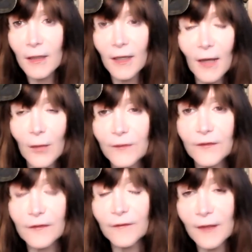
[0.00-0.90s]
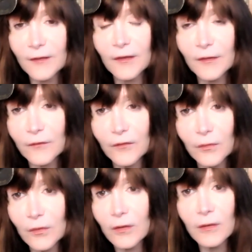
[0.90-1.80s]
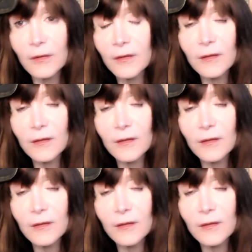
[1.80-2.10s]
How has it affected your?